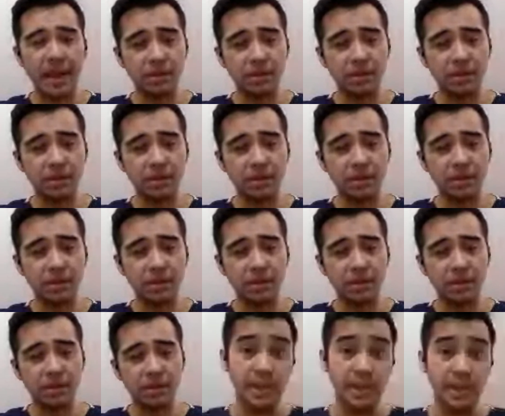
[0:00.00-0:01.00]
affect
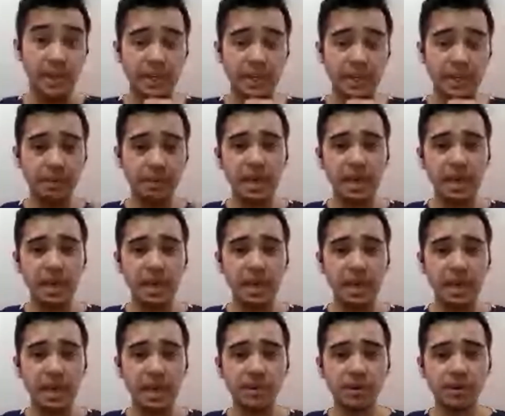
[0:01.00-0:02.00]
our eating
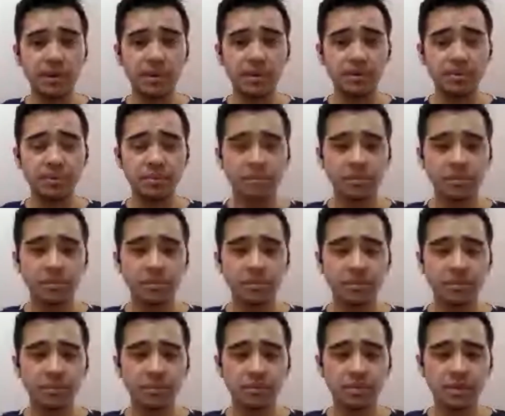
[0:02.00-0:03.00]
behavior,
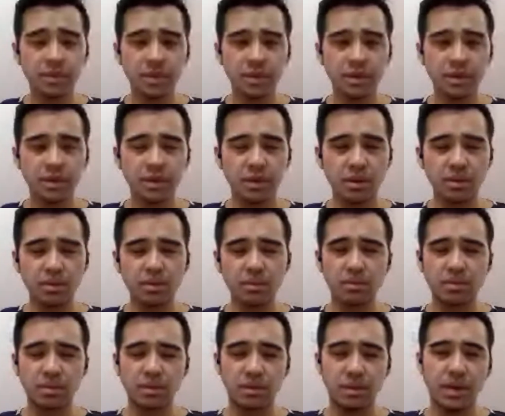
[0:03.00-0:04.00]
you know,
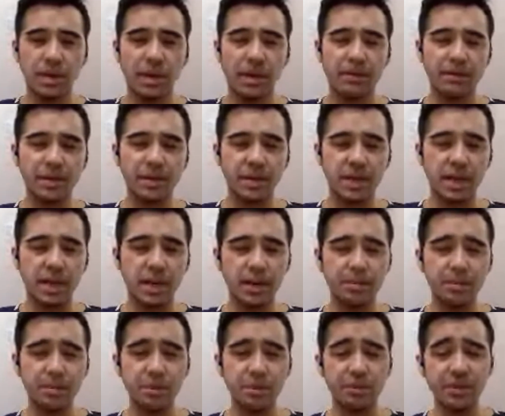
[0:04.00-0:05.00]
every time you feel
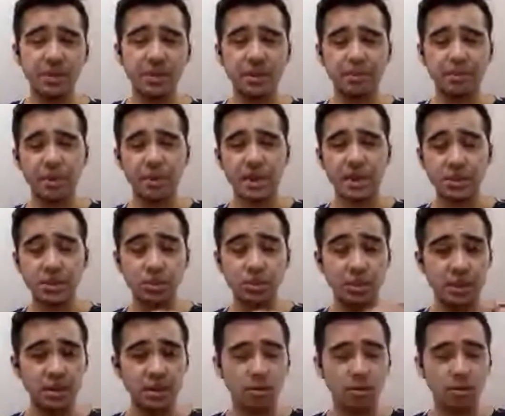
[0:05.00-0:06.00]
depressed, you eat, or
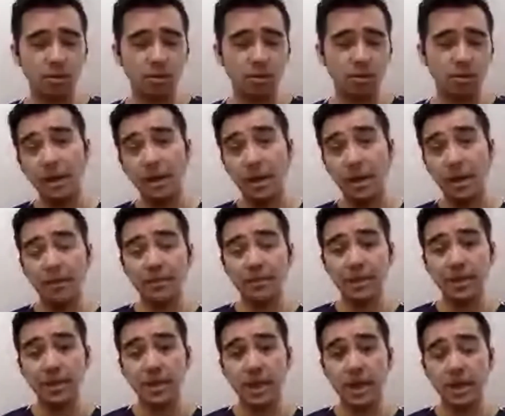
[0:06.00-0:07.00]
every time you have a
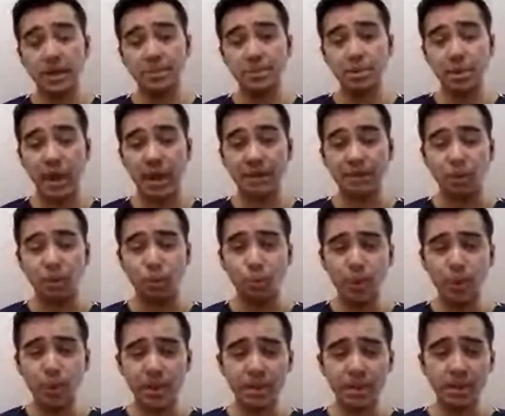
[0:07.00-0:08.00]
win at work,
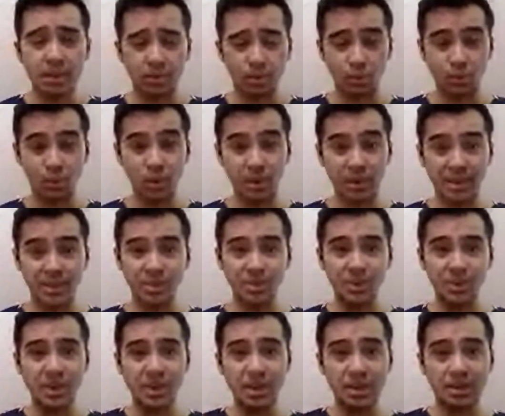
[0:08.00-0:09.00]
you eat. Maybe
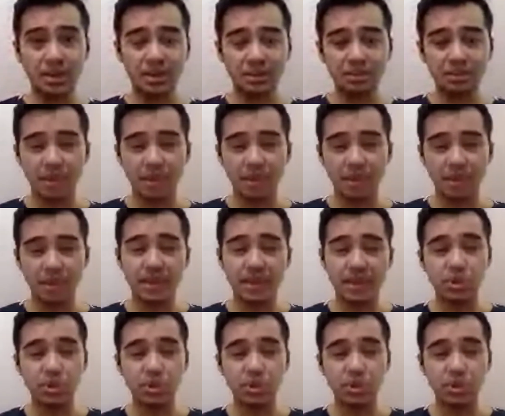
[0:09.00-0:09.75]
that's your pattern. Or